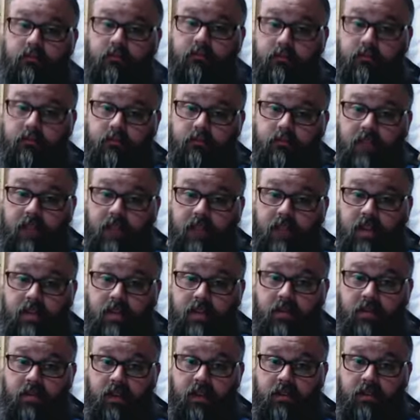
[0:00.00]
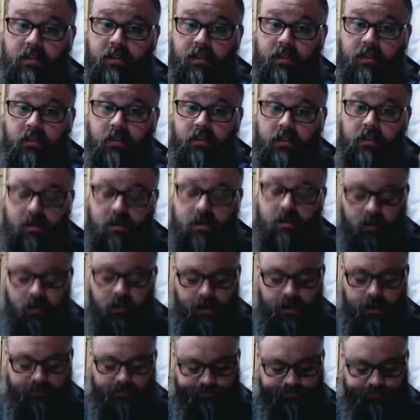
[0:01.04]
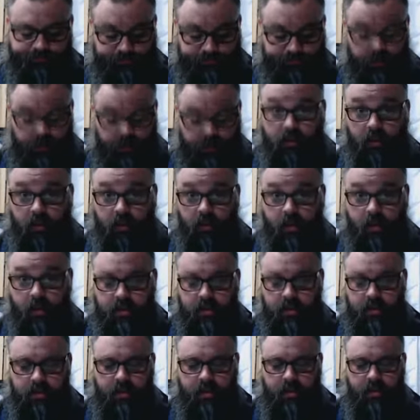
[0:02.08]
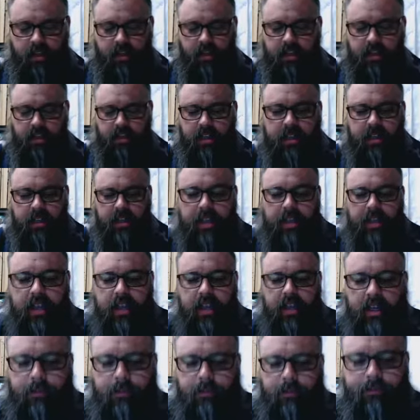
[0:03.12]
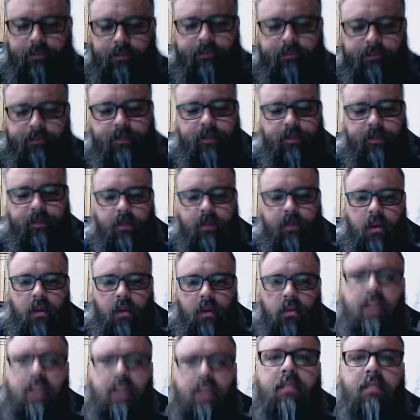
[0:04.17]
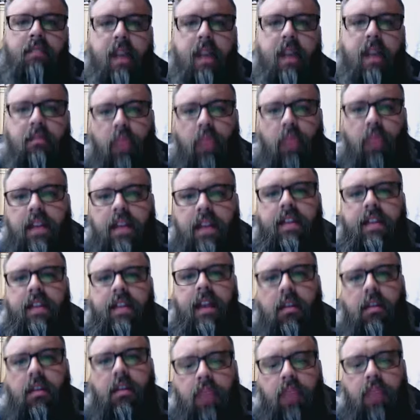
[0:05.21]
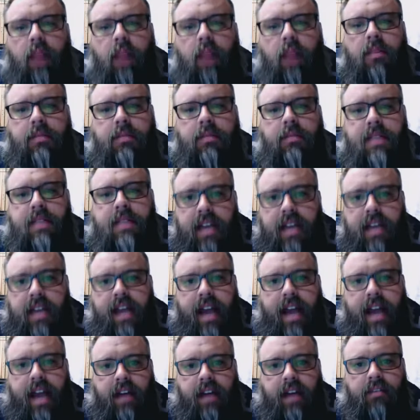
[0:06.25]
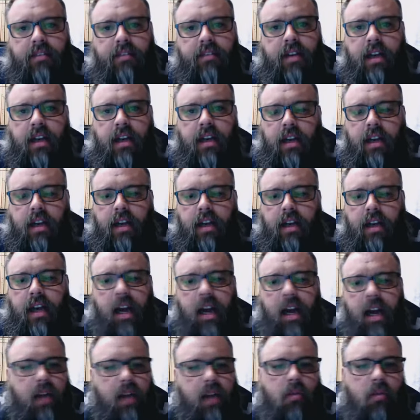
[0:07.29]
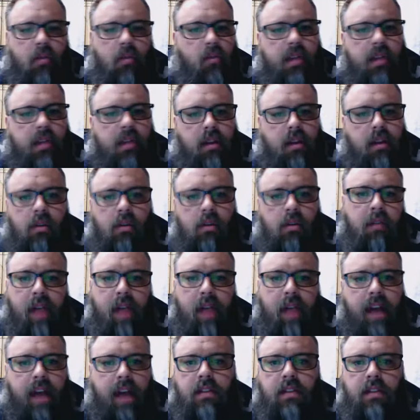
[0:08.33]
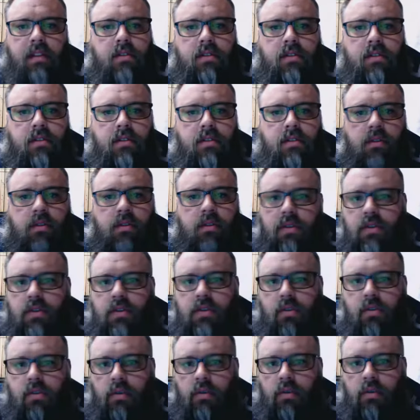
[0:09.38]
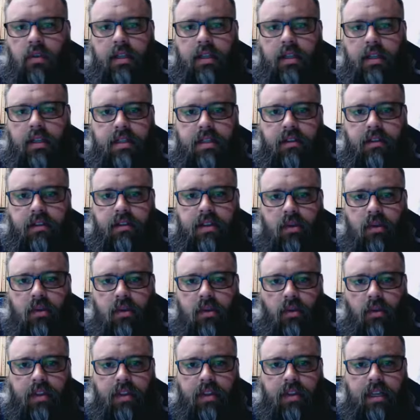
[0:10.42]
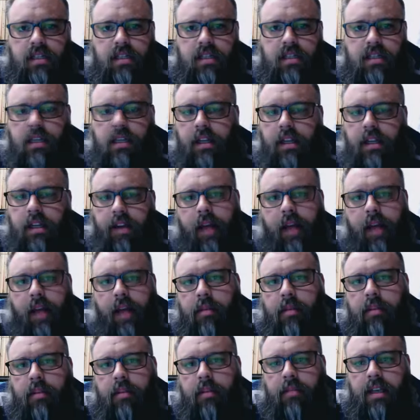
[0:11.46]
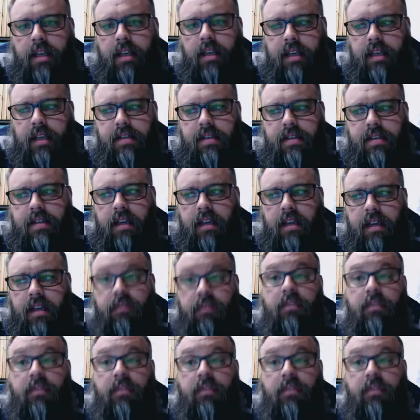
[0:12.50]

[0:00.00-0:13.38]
that you see me use every once in a while, every great once in a while? With my breathing problems that I have, I won't be going back to the school until this whole thing's cleared up. Because if